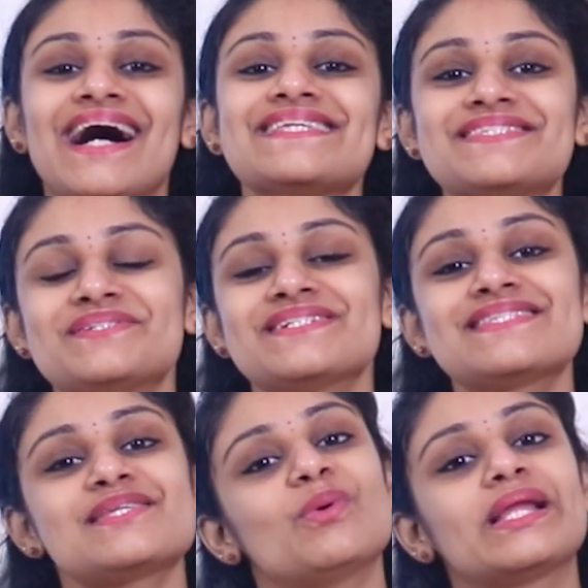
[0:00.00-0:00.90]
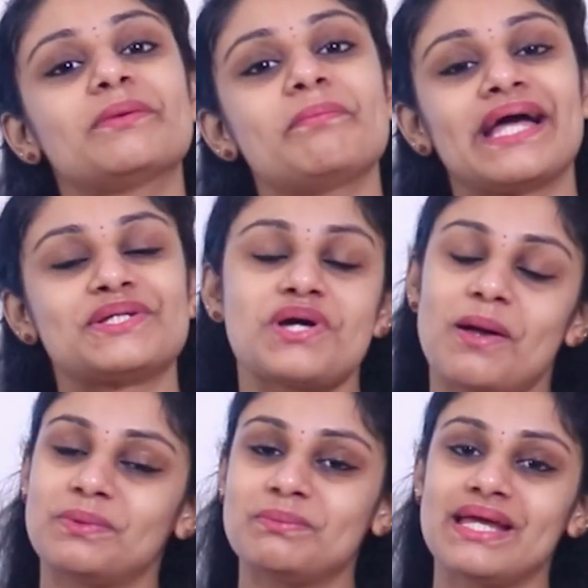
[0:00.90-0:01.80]
Hi students, welcome back to
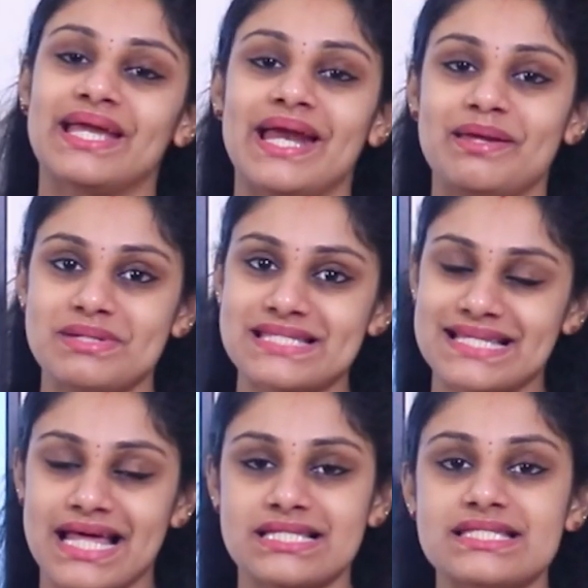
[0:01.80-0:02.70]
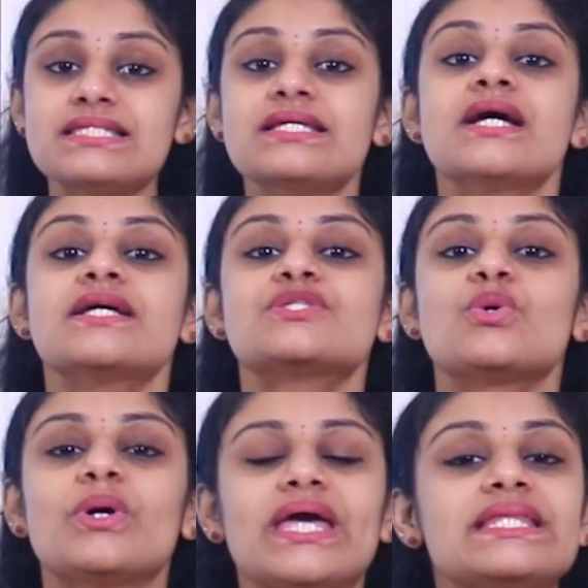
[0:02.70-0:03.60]
Appleby Academy's classes.
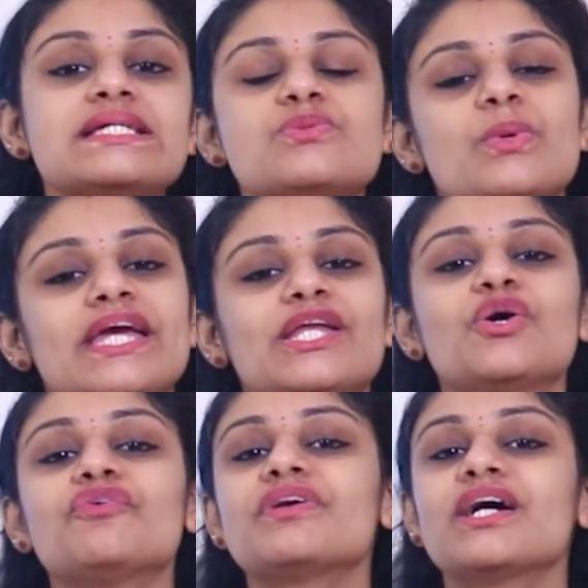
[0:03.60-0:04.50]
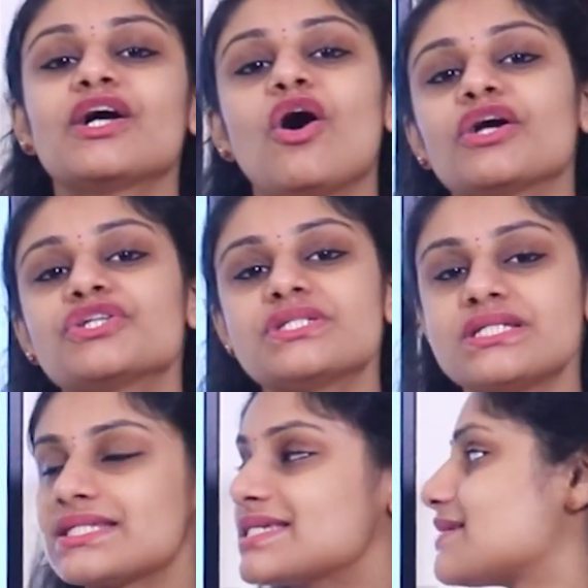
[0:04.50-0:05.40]
So in this video, we are going to
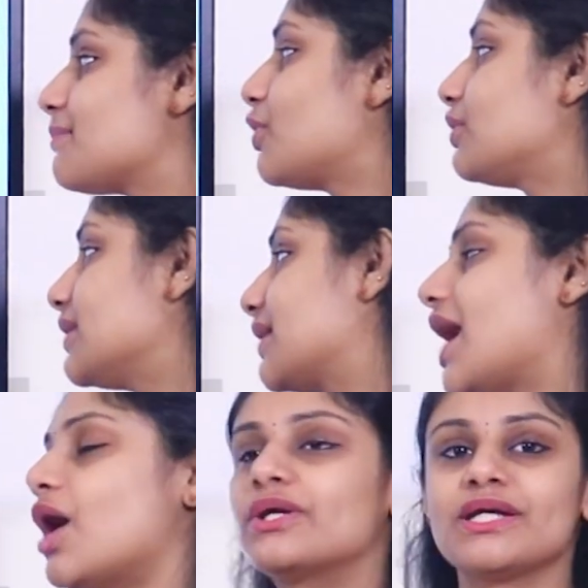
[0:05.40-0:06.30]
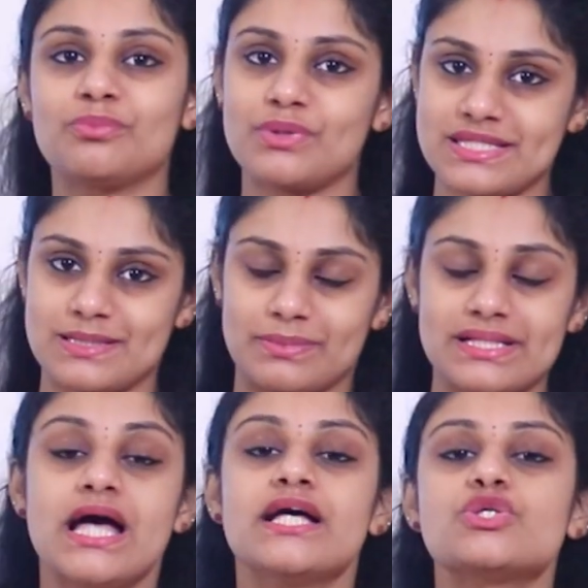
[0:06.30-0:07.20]
discuss about accounting
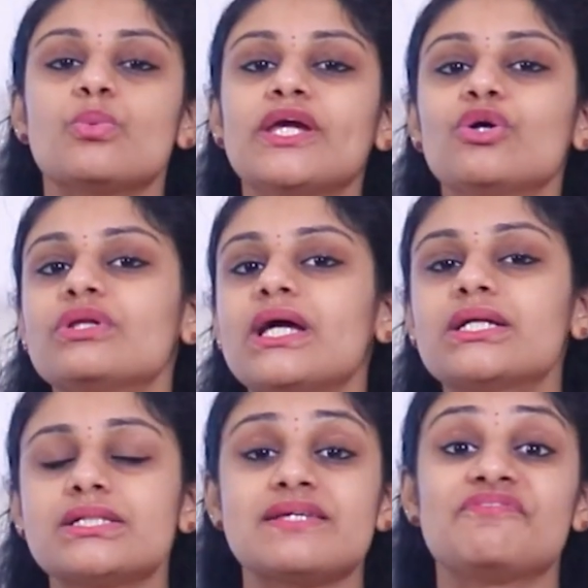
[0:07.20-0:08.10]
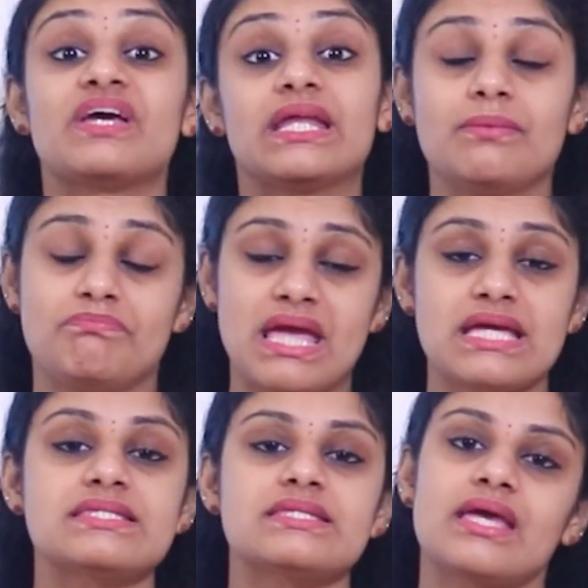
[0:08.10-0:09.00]
principle. So we know that it's a very
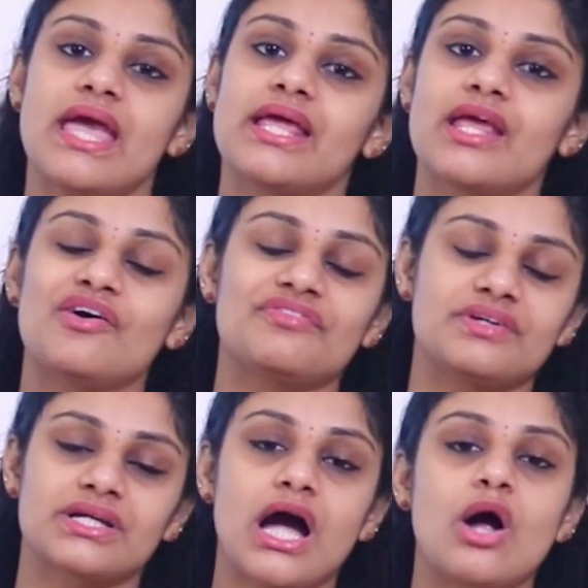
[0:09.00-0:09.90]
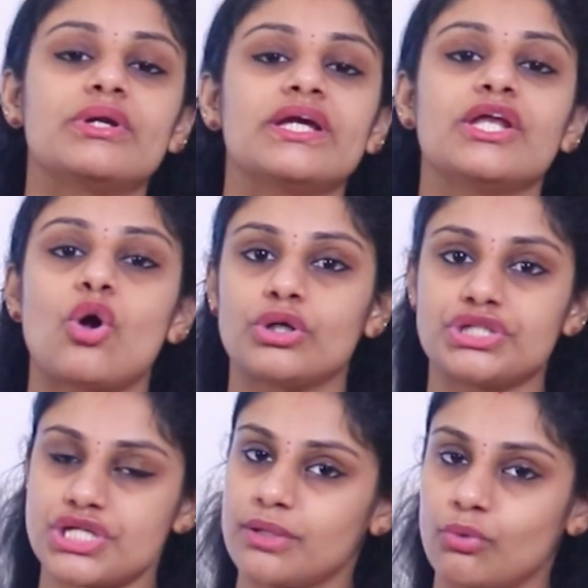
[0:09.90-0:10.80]
basic area of accounting and
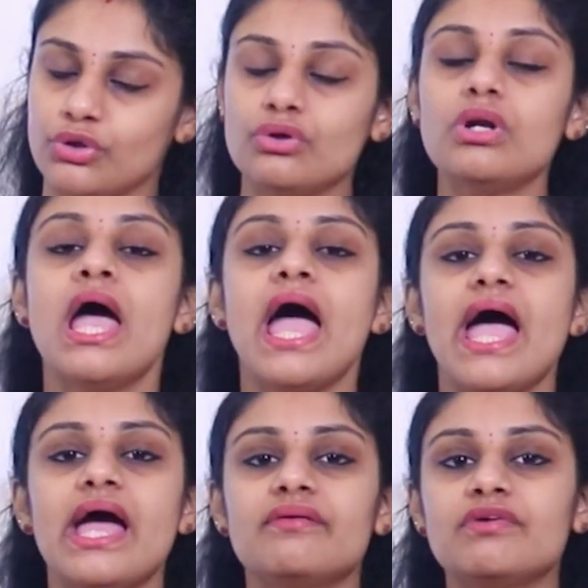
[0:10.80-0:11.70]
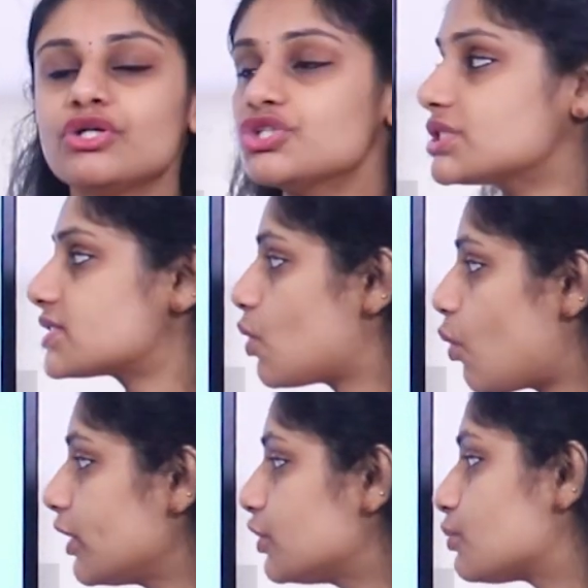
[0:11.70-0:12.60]
auditing module. And when you're just
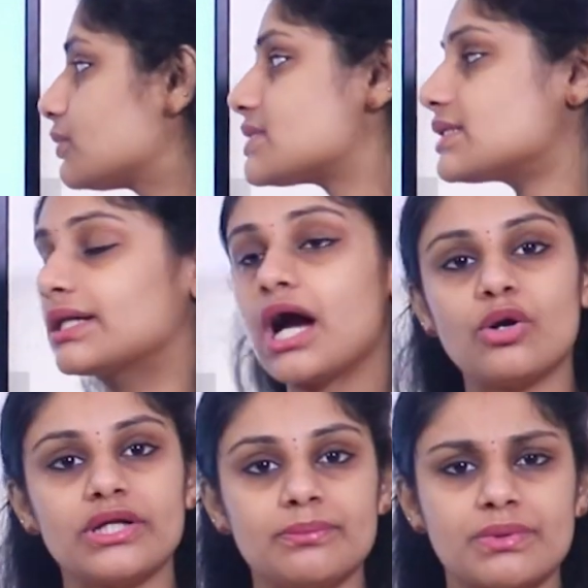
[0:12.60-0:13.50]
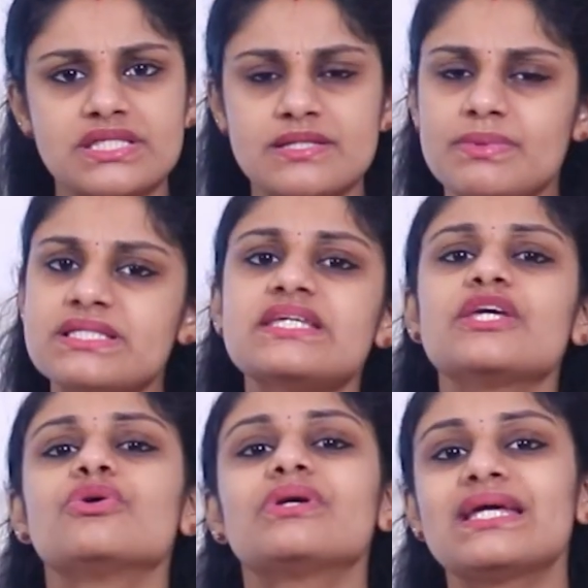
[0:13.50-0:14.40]
going through this accounting principle,
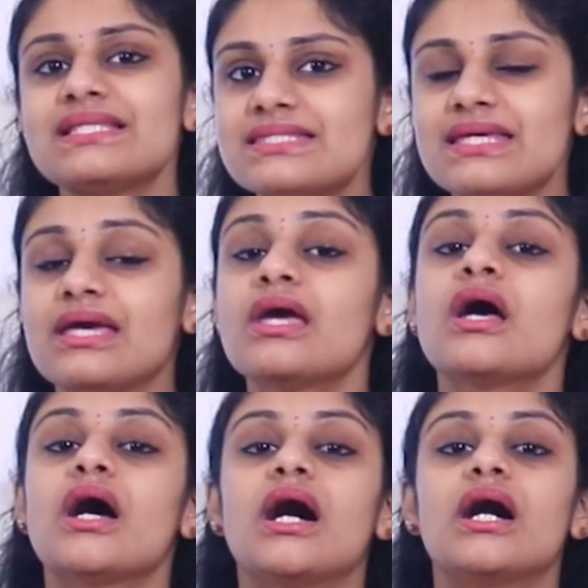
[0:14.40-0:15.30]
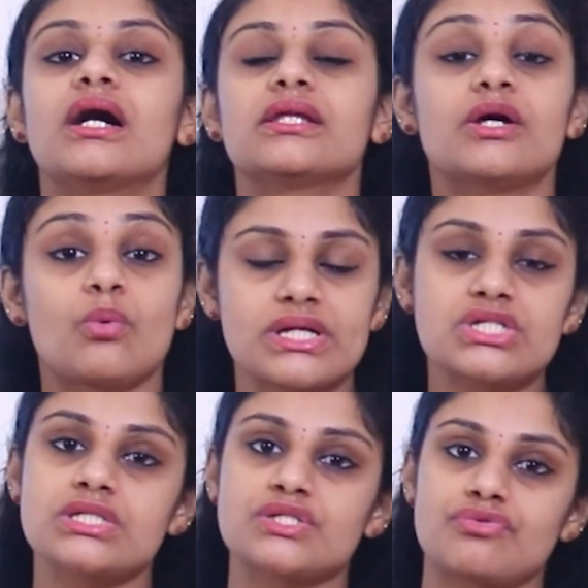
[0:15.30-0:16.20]
you can see the
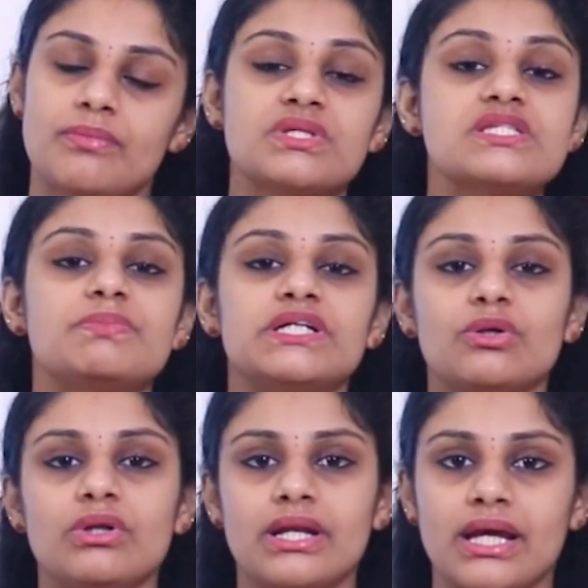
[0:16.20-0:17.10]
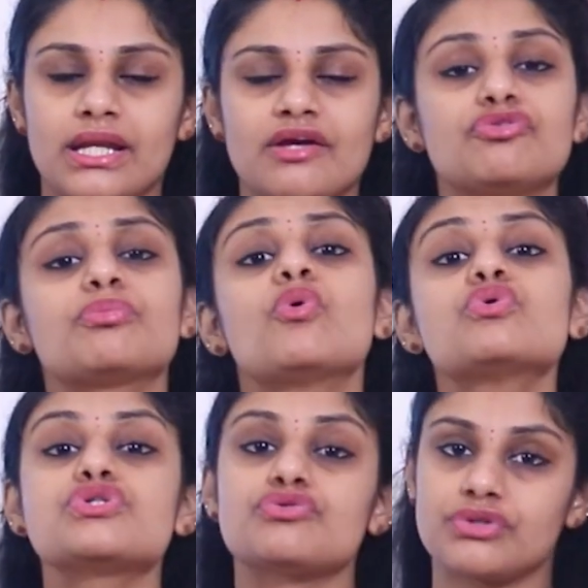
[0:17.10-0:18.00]
questions from this particular area for
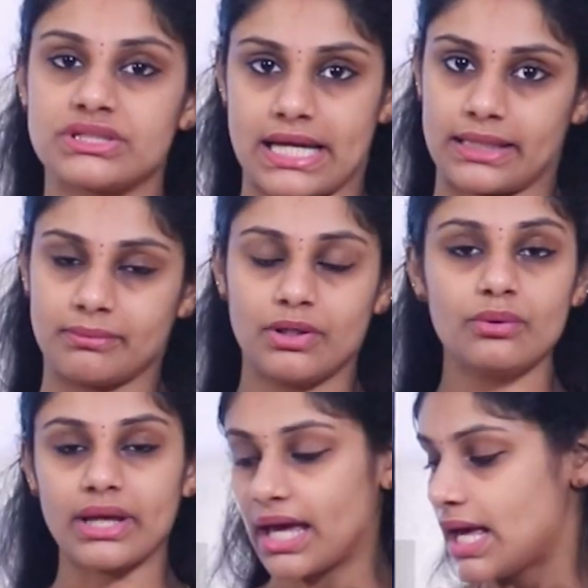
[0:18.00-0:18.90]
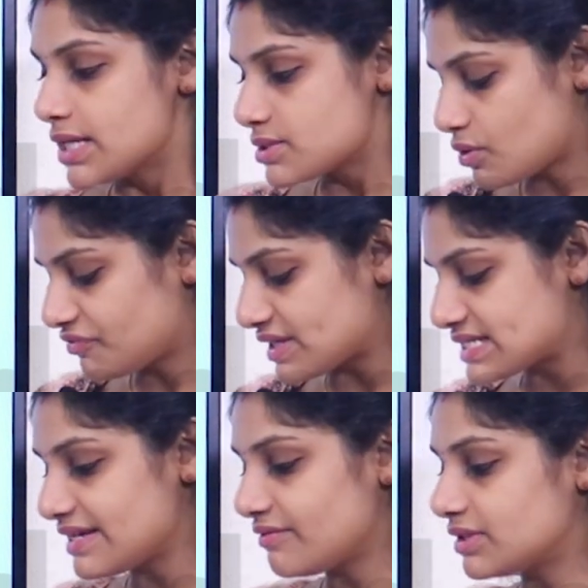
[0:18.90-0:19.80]
most of the time. Okay, so
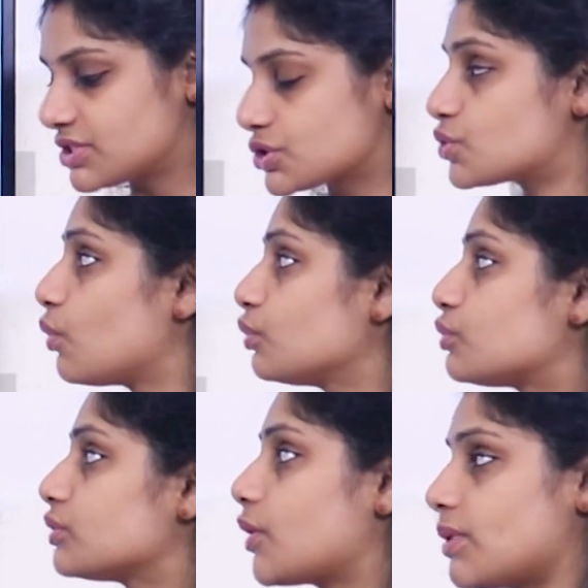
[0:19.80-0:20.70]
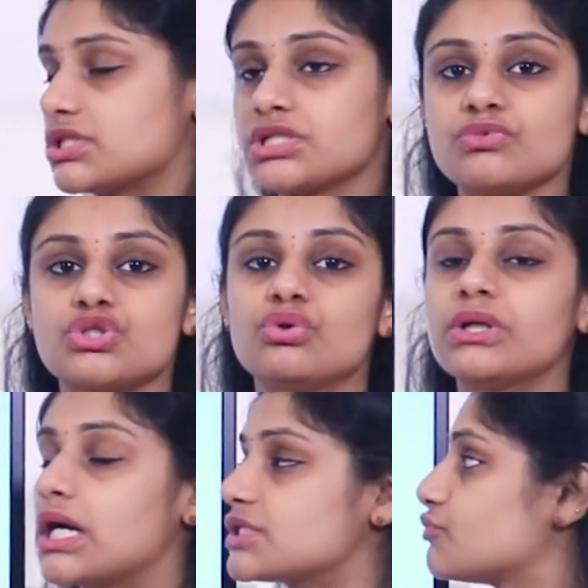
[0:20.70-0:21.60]
firstly, we'll just go through the question which
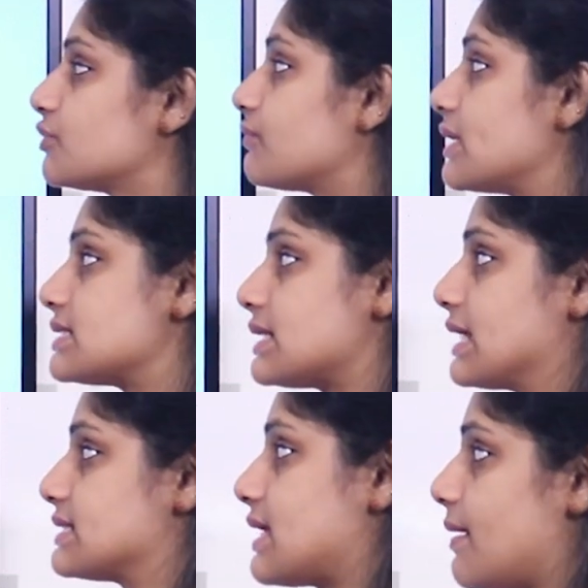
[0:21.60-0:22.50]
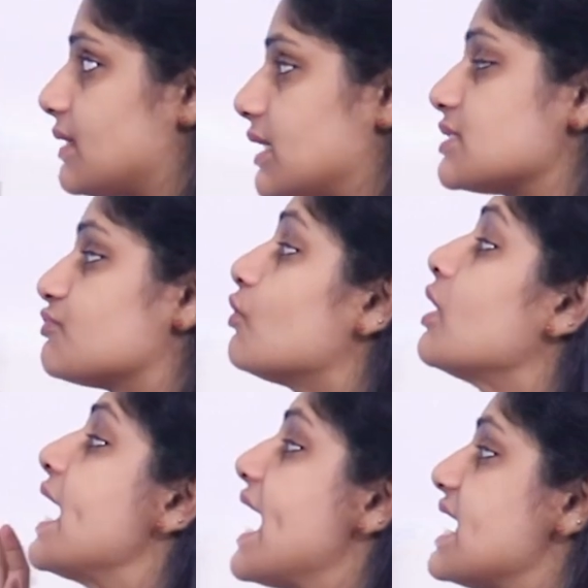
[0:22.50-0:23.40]
got asked for the recent exam, that is for
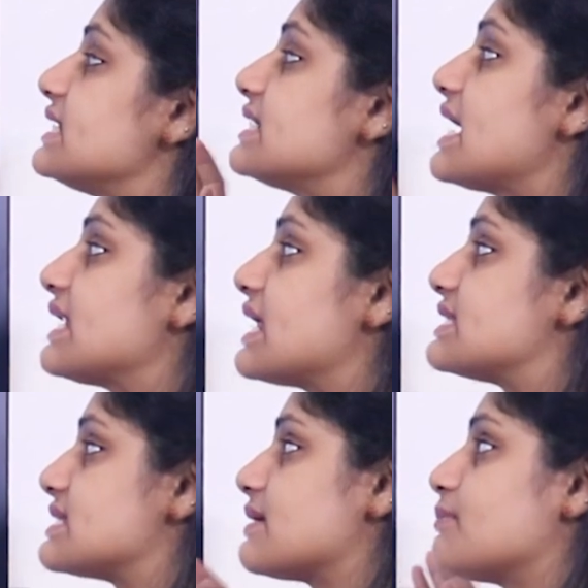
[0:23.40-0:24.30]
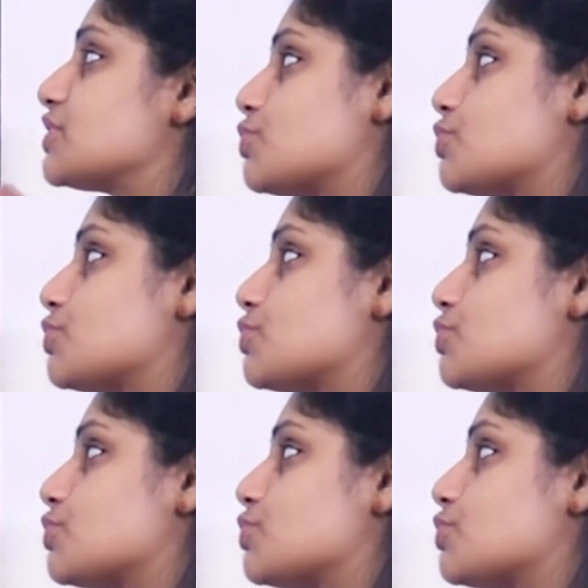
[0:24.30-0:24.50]
NTA NET December